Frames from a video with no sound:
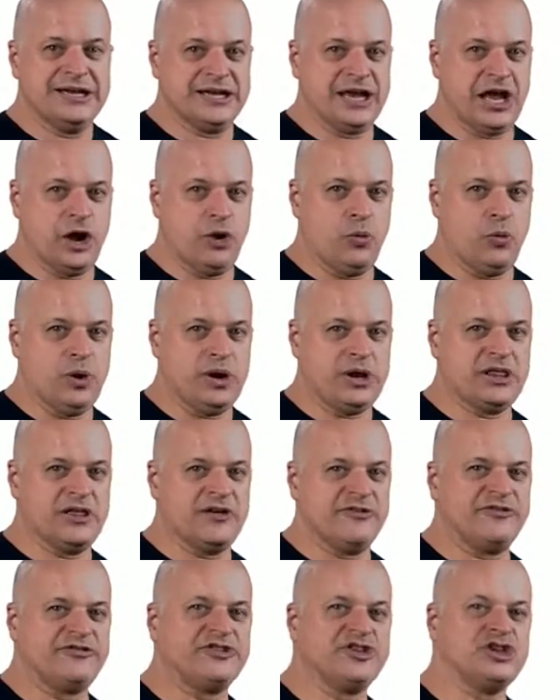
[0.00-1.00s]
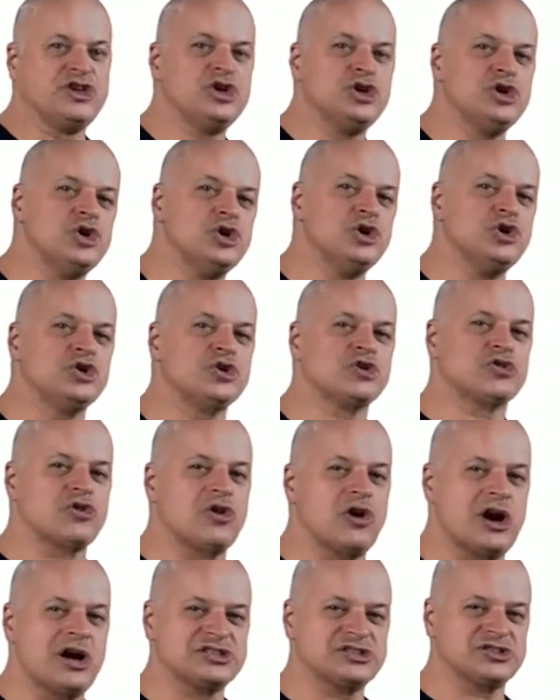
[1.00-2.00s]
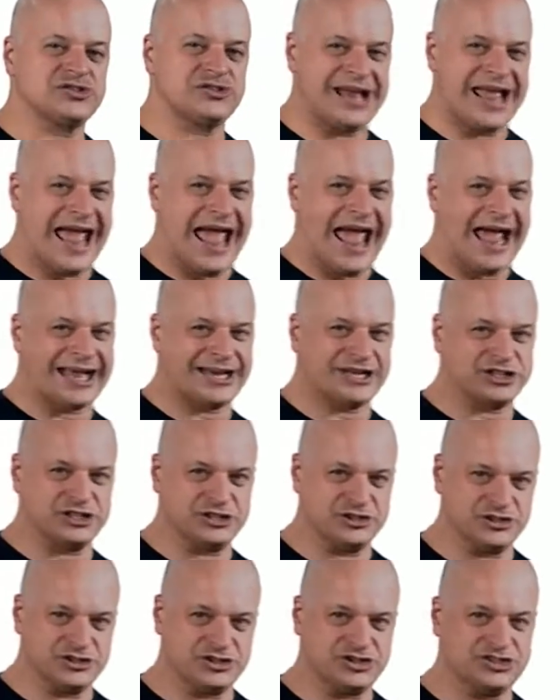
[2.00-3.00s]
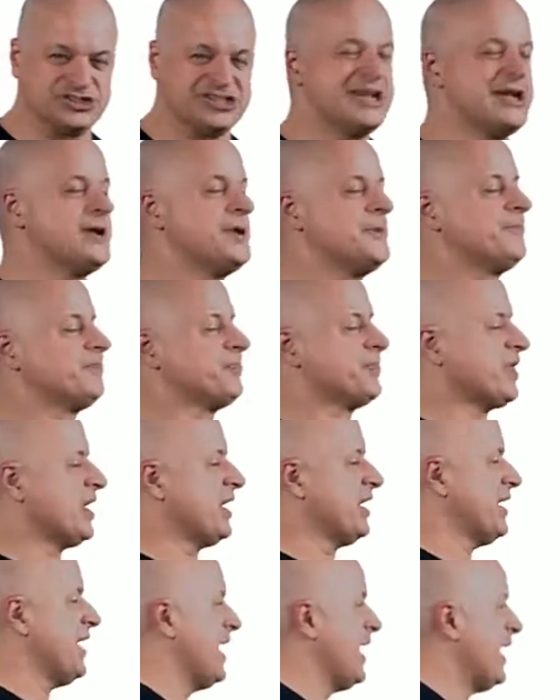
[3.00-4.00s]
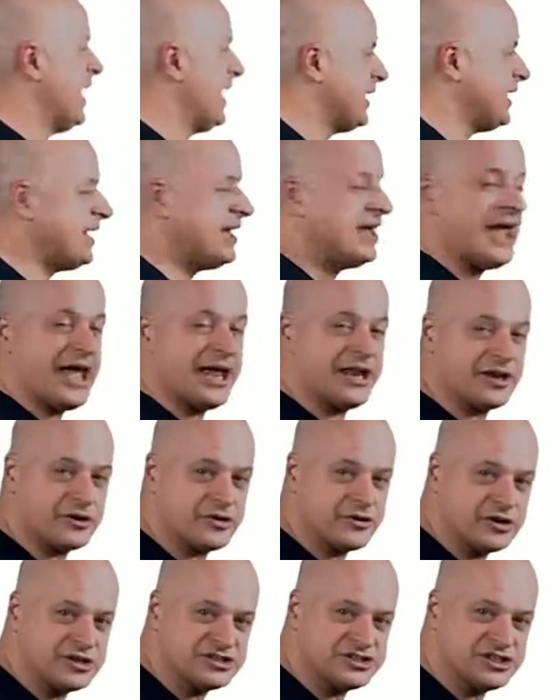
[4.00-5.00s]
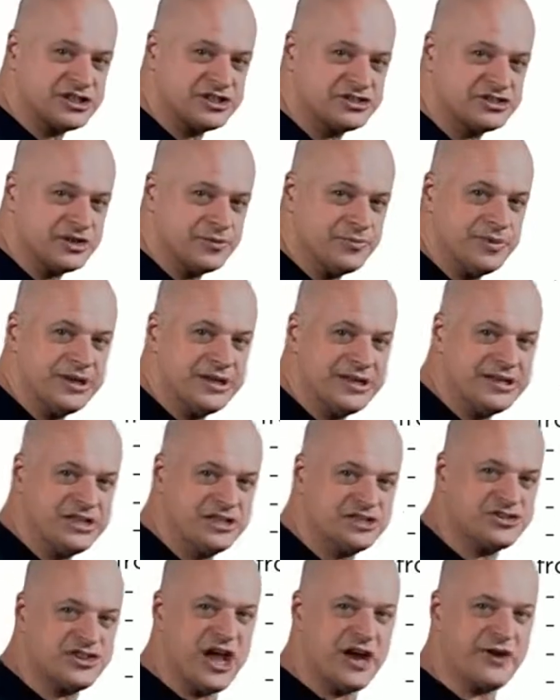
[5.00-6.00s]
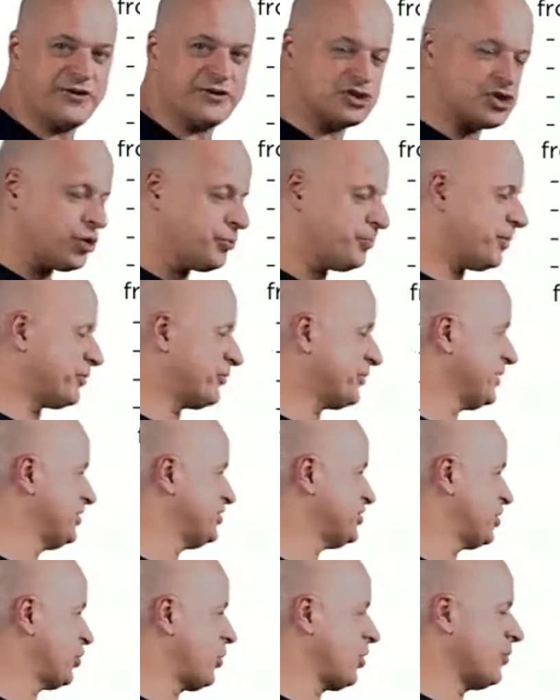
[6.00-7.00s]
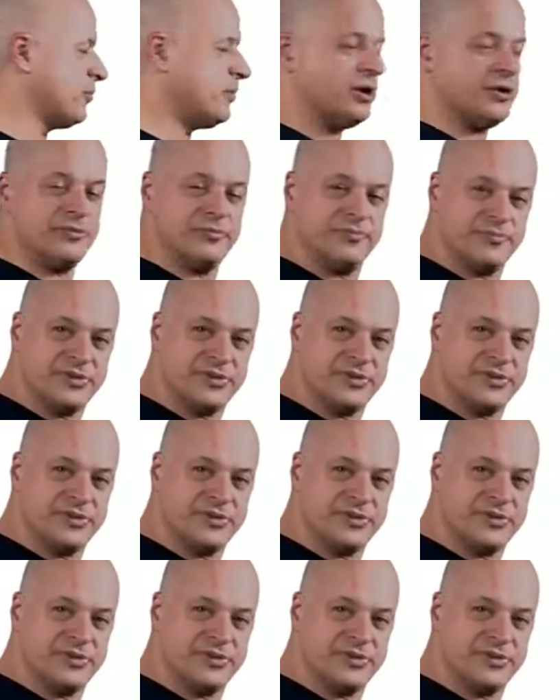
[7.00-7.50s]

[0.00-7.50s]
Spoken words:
Now, one of the few cross reactions in any endocrine system is thyrotropin-releasing hormone.